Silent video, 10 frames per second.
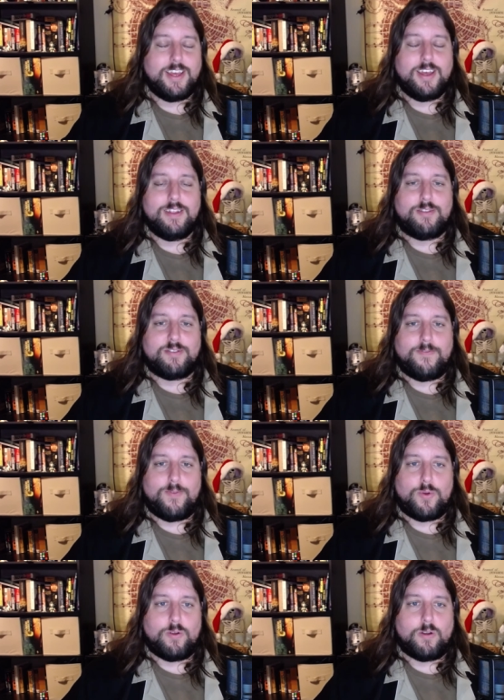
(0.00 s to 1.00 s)
look
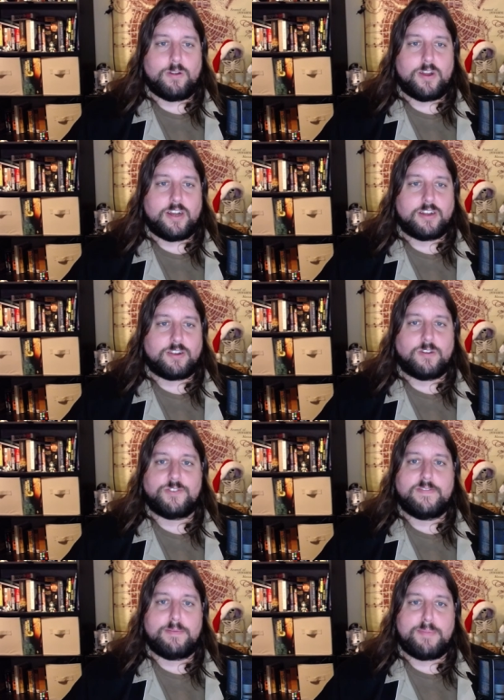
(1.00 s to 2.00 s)
for uh,
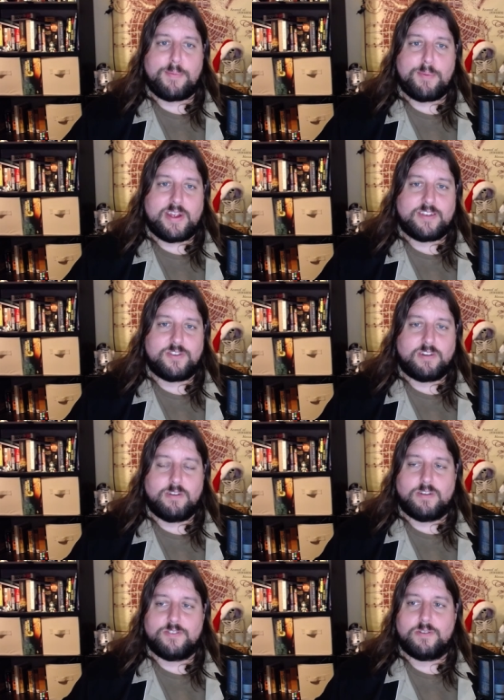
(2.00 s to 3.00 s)
Curse of the Puppet Master,
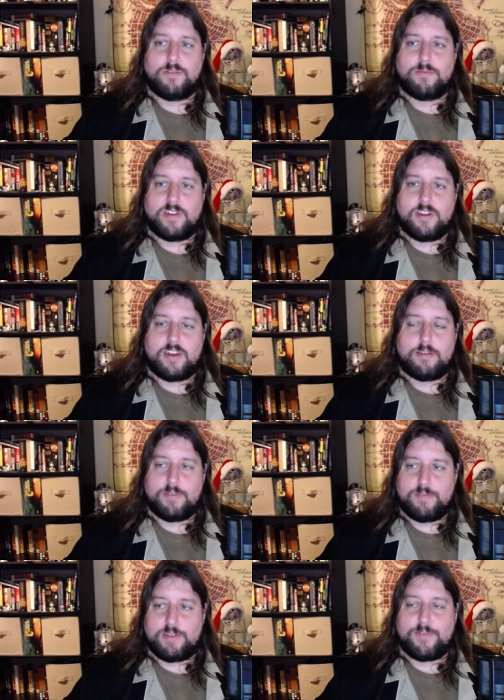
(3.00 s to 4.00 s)
also re uh,
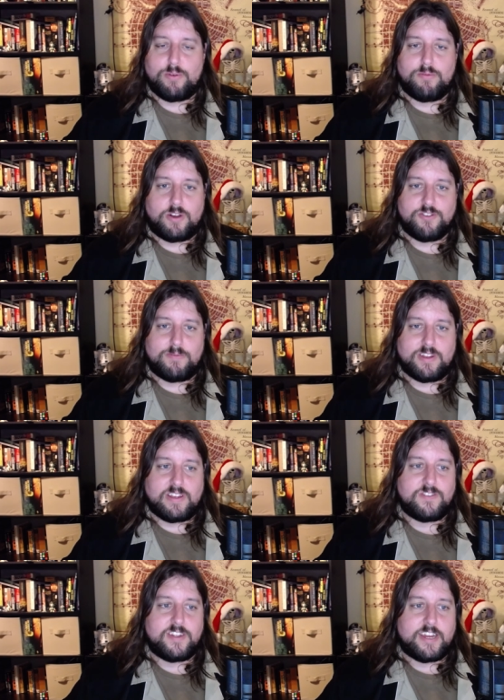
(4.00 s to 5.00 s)
review, also
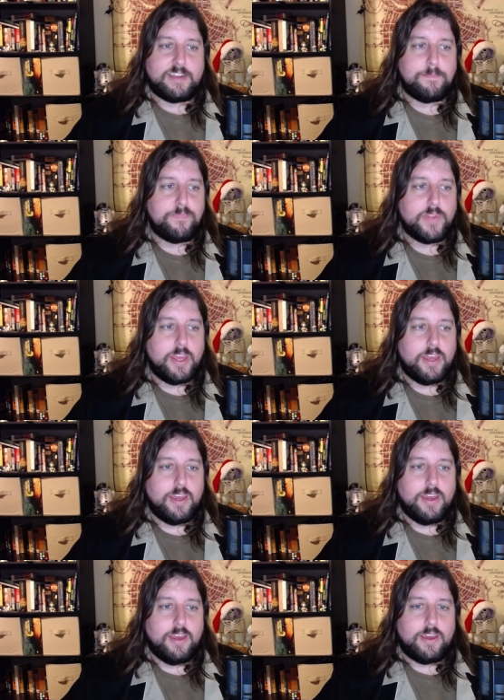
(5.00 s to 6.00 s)
released today.
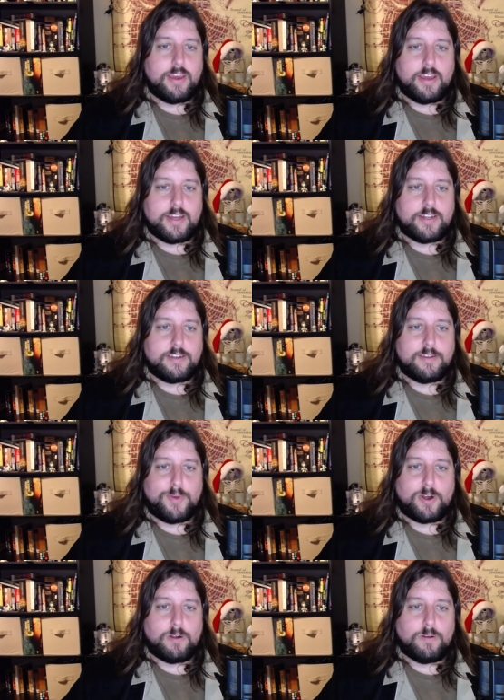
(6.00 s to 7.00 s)
And
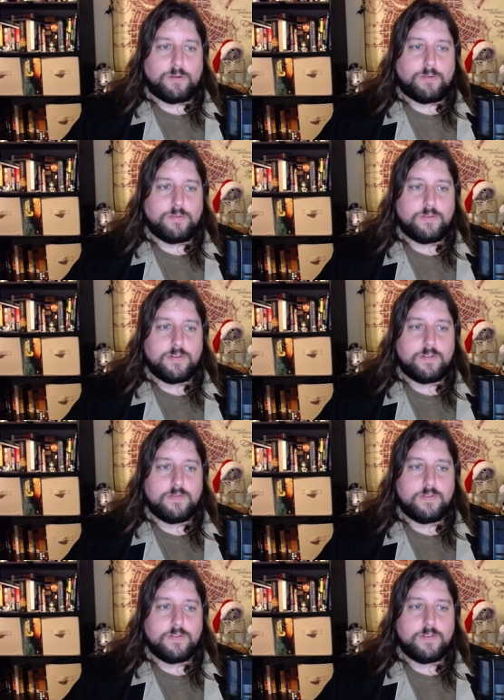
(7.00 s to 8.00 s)
tomorrow
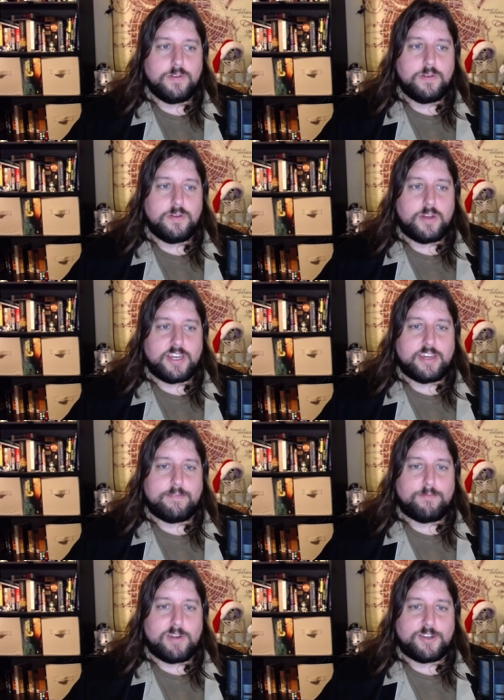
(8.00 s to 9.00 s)
I
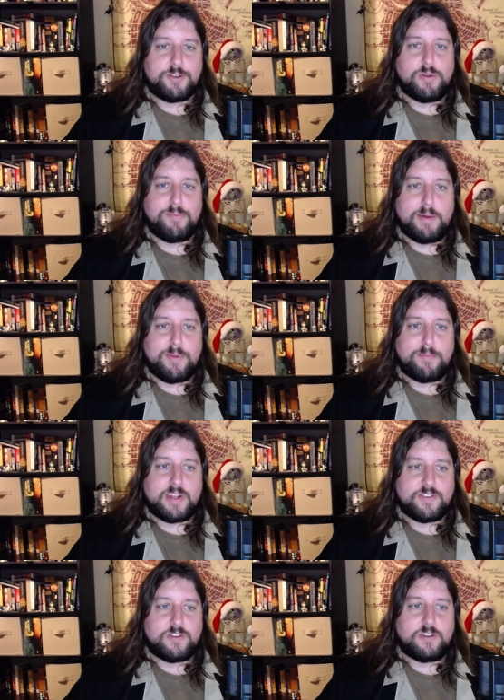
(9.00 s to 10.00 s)
have Retro Puppet
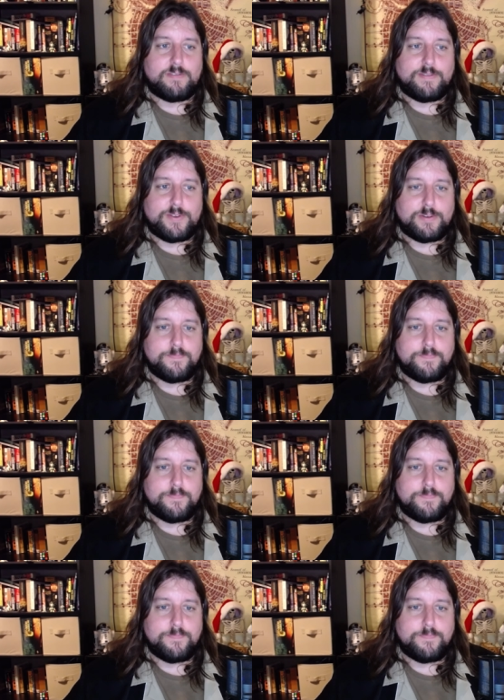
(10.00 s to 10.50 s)
Master to review.